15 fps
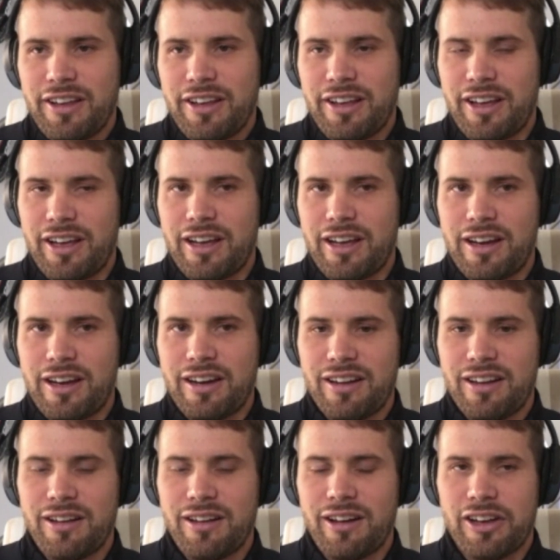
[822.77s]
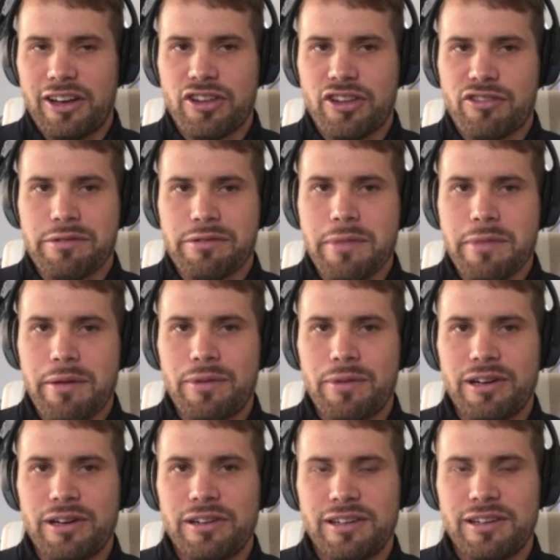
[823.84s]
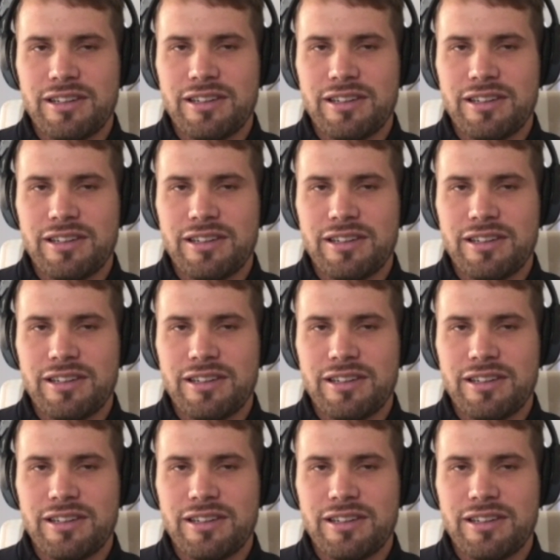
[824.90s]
And I just remember